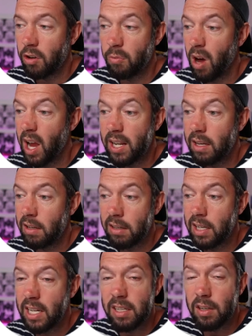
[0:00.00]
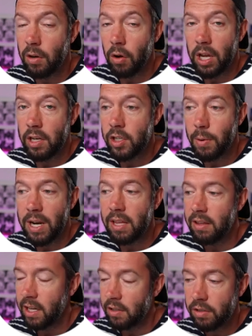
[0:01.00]
None of mine needed to log in, do
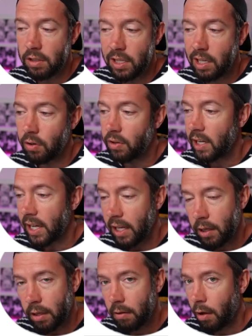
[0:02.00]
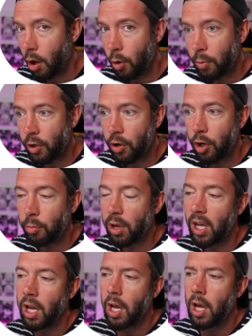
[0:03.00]
anything, just click on the link, opened up.